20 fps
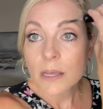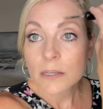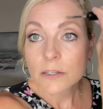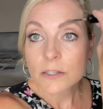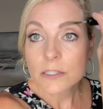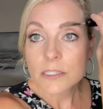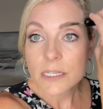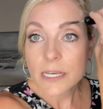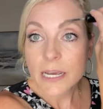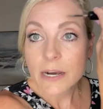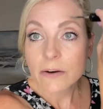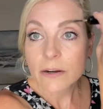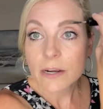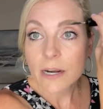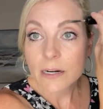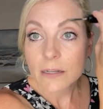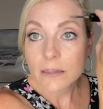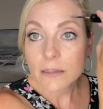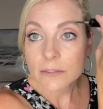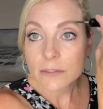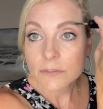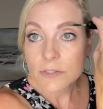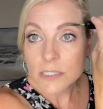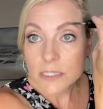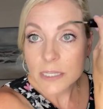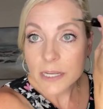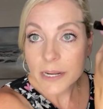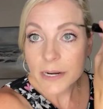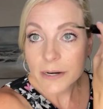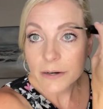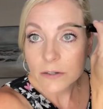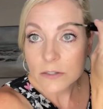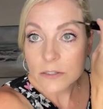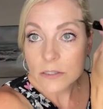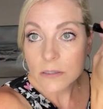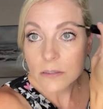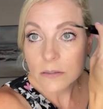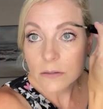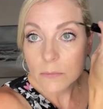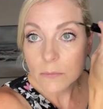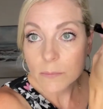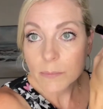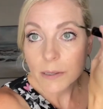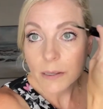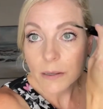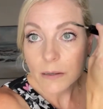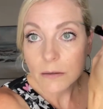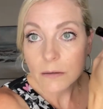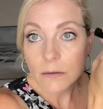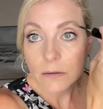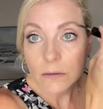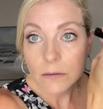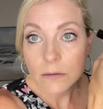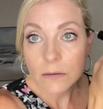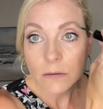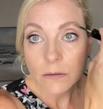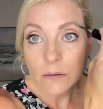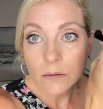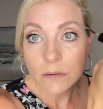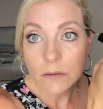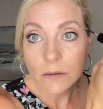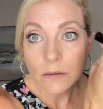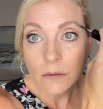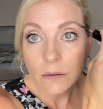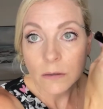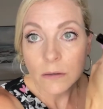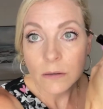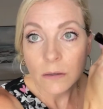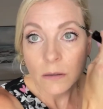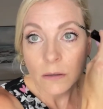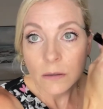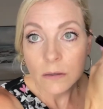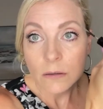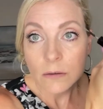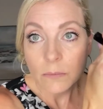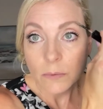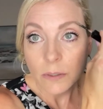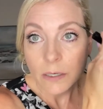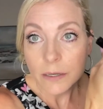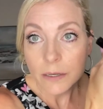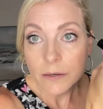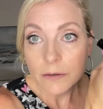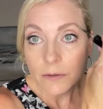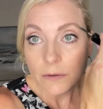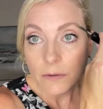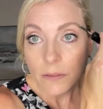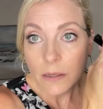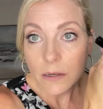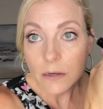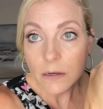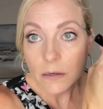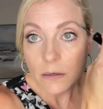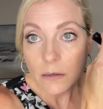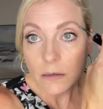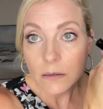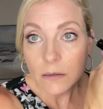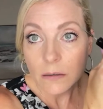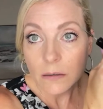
You see how it kind of lifts the hairs a little bit when I do that.